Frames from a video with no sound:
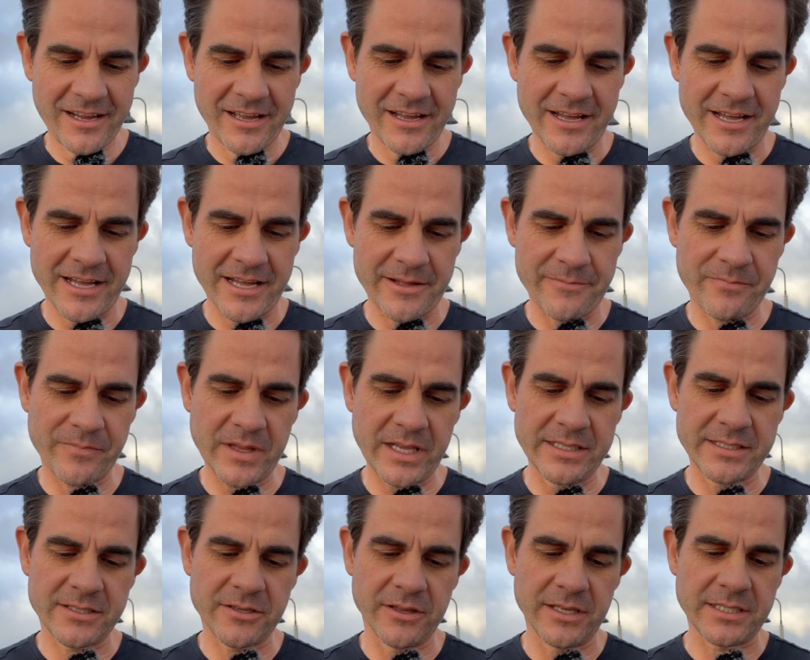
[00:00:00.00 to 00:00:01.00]

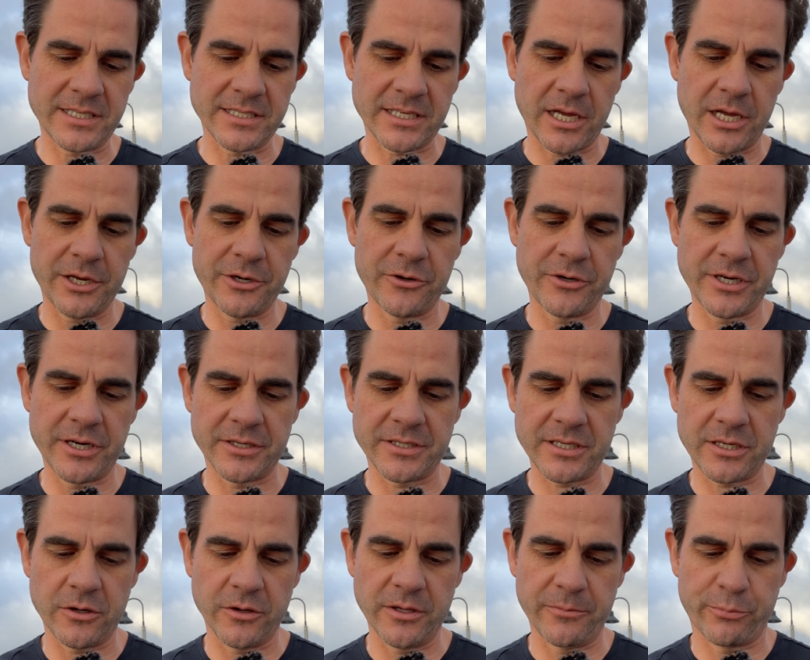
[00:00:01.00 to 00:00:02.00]
And so this is 100 years
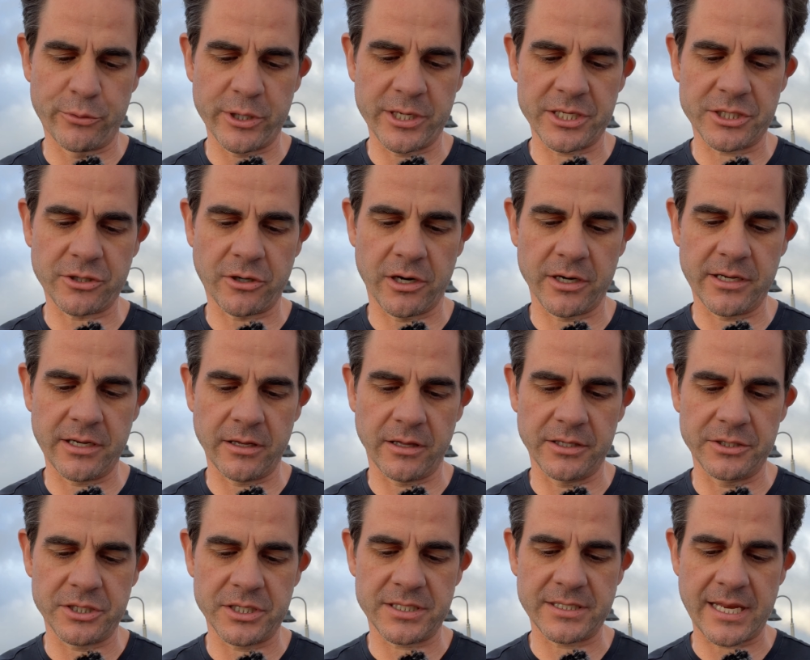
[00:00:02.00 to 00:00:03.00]
ago. The British
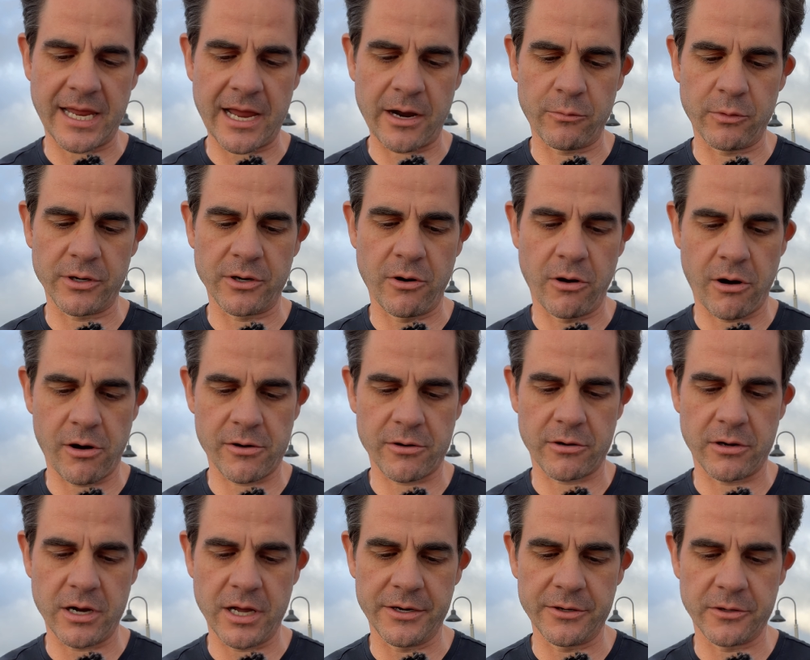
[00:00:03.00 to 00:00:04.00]
archaeologist Howard
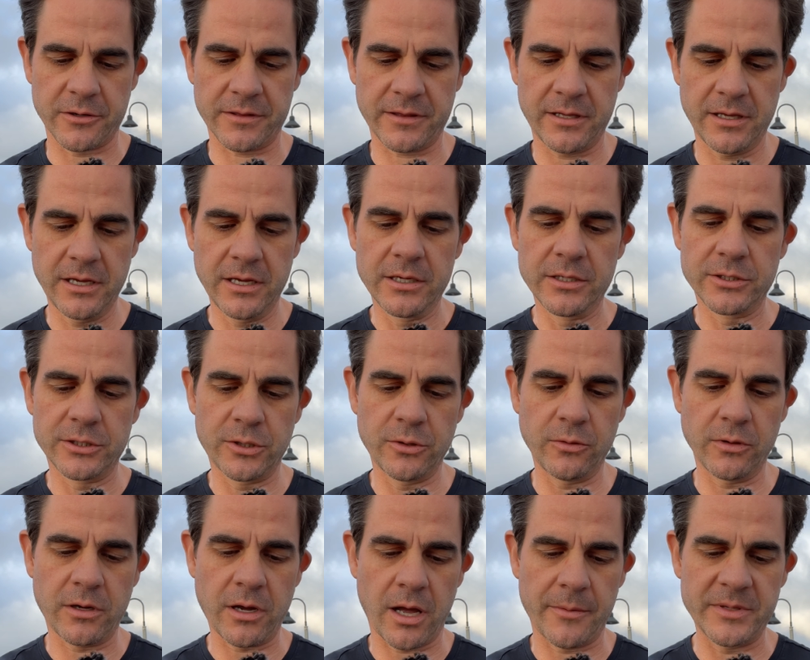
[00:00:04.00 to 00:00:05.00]
Carter unearthed
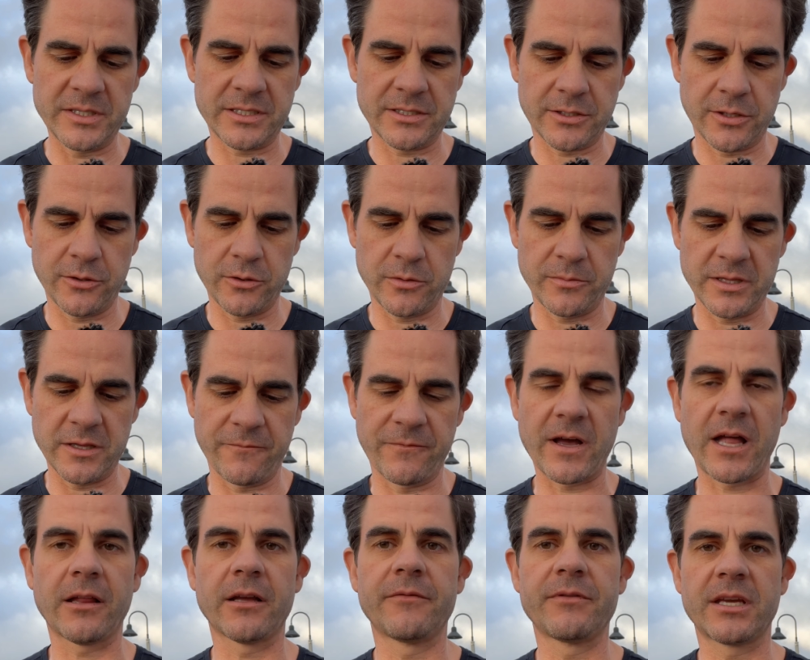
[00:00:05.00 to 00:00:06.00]
Tutankhamun's tomb in the
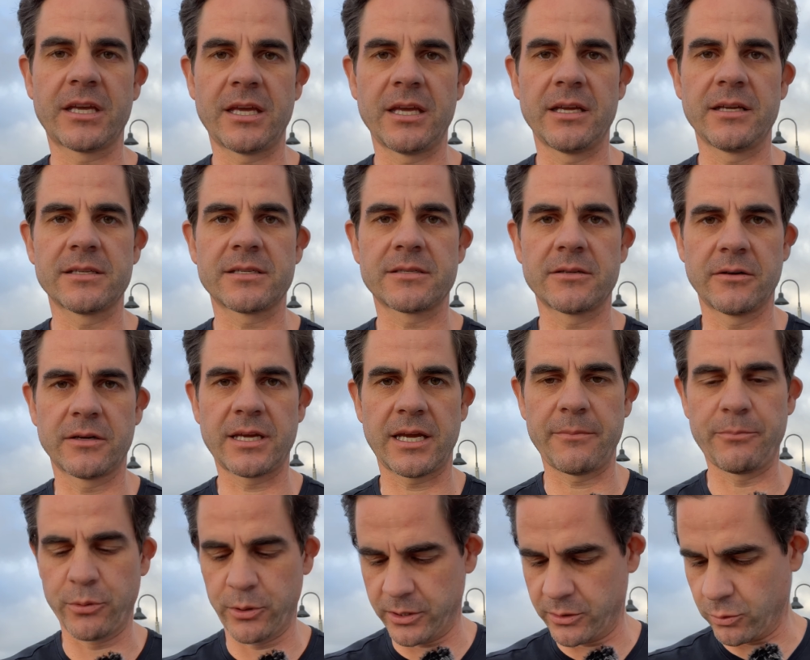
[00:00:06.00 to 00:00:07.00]
Valley of the Kings. Okay,
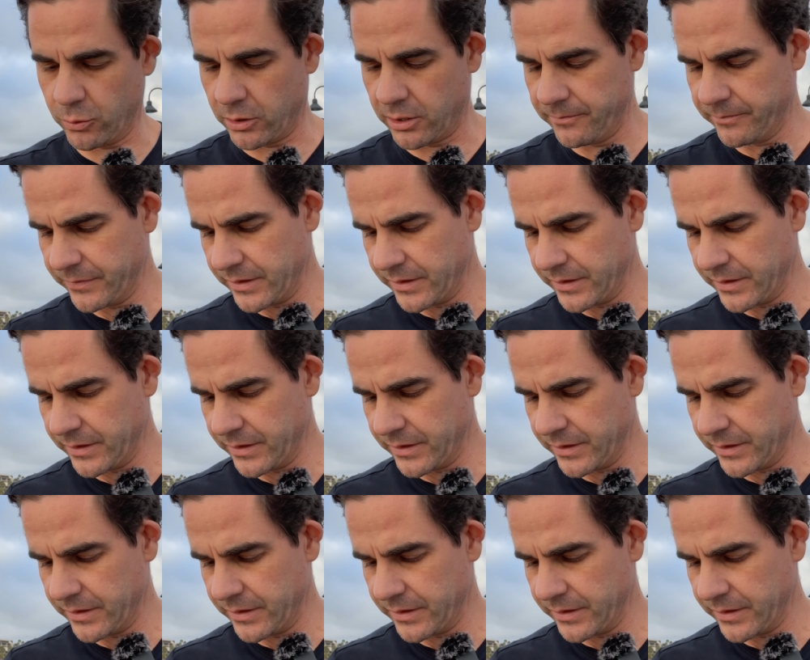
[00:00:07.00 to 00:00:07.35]
pretty cool.